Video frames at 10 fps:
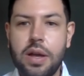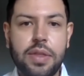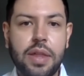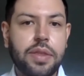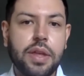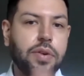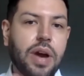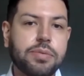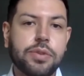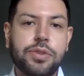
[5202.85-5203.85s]
then that you
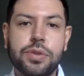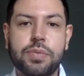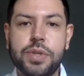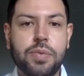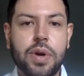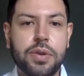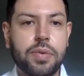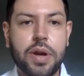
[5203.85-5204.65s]
have to choose which one you